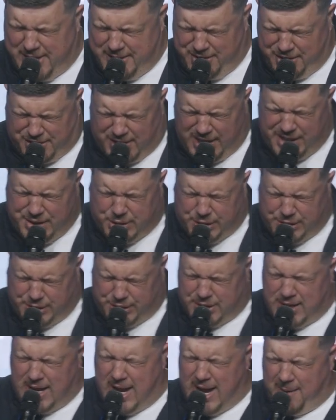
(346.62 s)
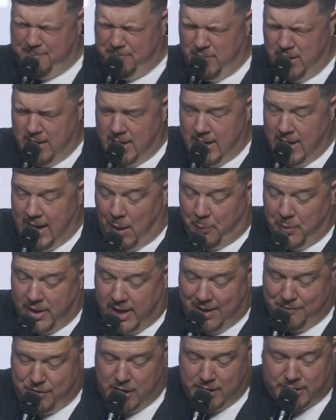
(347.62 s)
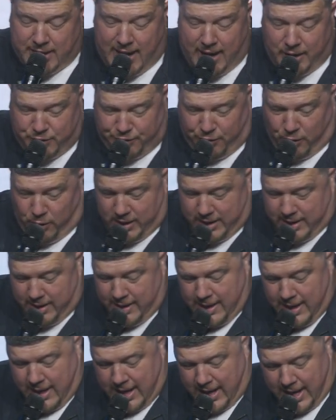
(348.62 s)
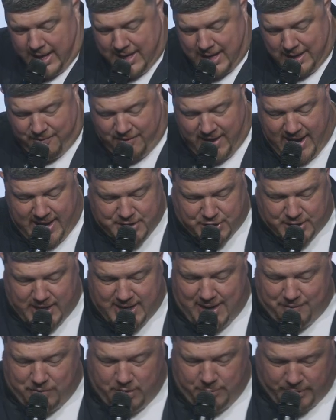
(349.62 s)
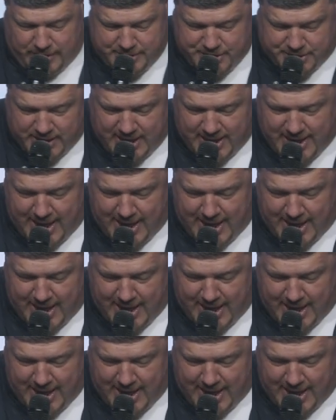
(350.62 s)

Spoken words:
in Jesus' name. And we give you thanks for it in advance. And everyone said